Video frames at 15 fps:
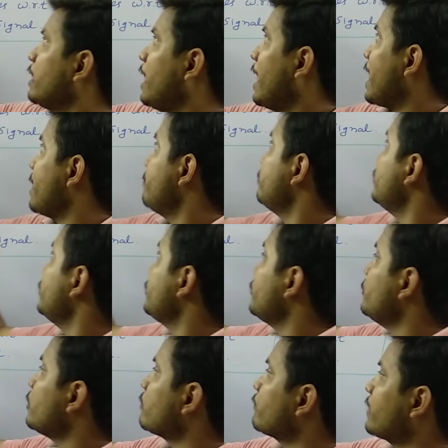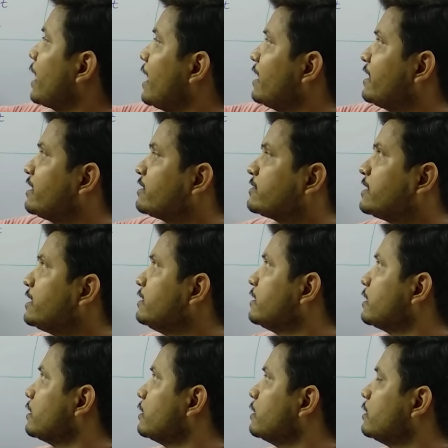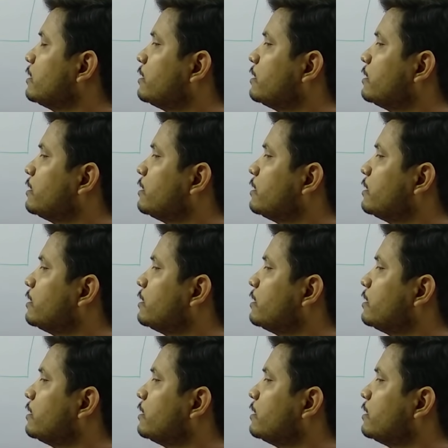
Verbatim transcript: amplitude of carrier signal